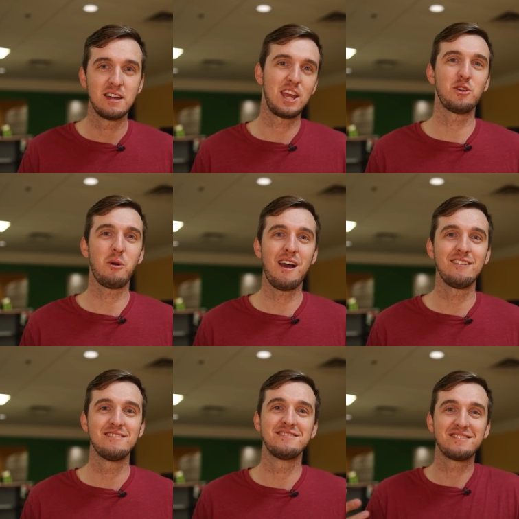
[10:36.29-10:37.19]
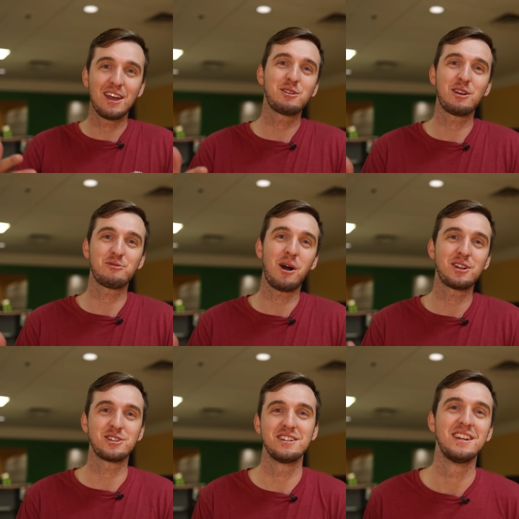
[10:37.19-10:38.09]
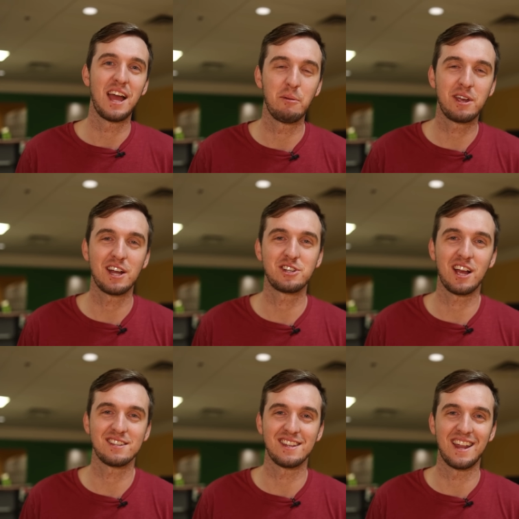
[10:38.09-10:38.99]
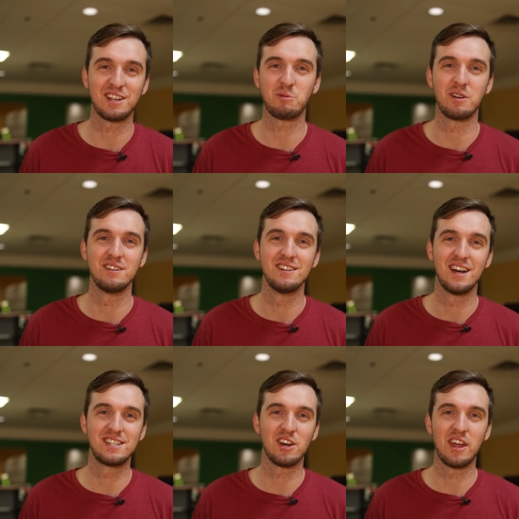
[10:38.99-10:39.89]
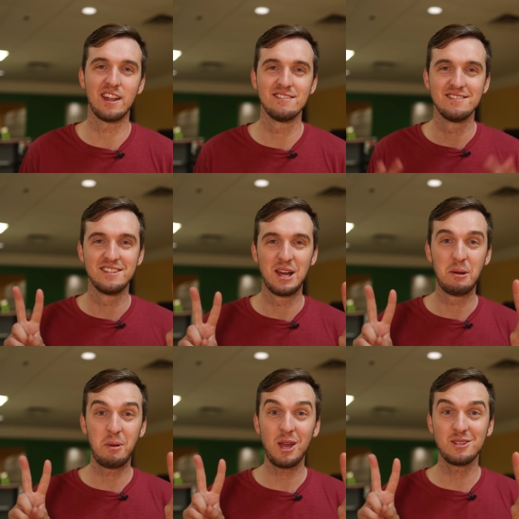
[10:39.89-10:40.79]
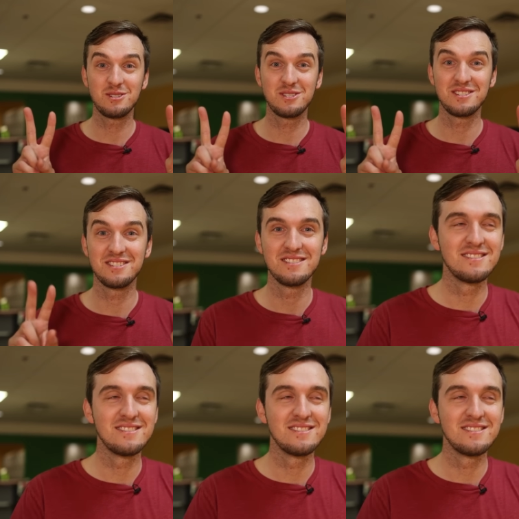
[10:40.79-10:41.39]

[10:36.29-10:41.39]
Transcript: Either way, thank you guys for watching, and we'll catch you guys on the next one. Until then, peace.